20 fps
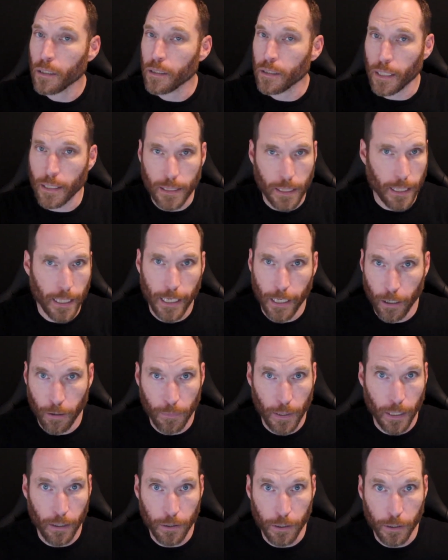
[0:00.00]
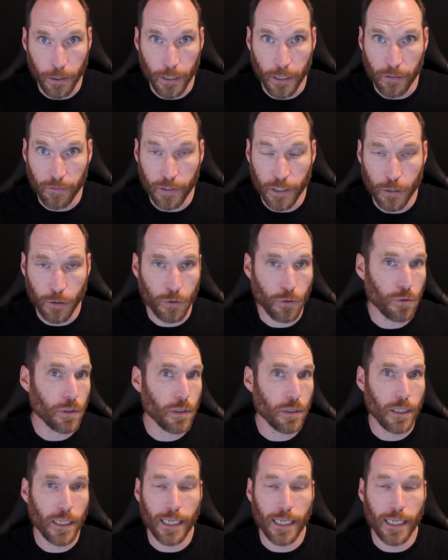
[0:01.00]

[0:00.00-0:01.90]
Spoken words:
doesn't care about your individuals.